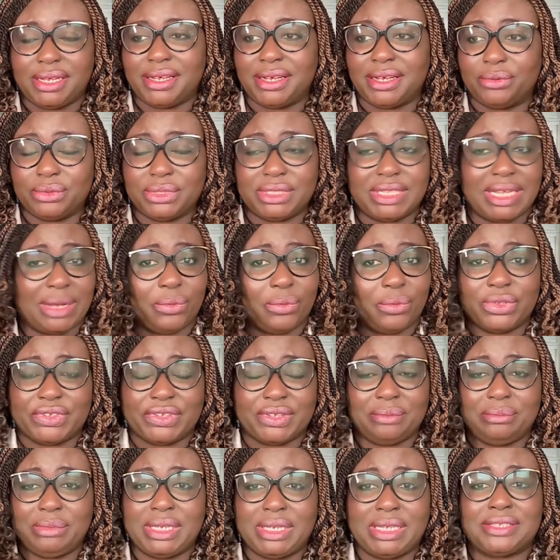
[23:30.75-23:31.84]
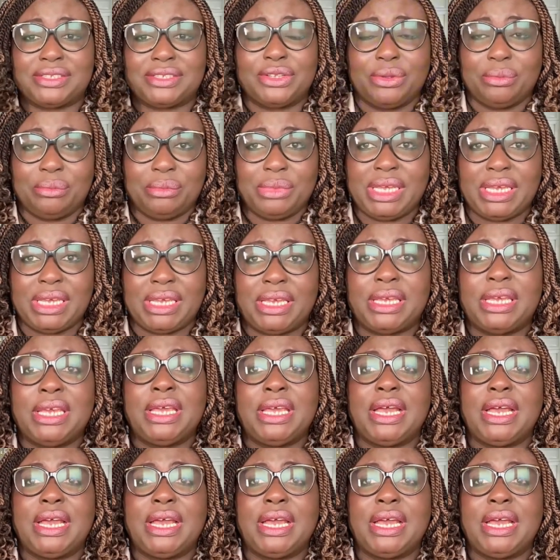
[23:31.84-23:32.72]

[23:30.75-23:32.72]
That wasn't me. It's not me.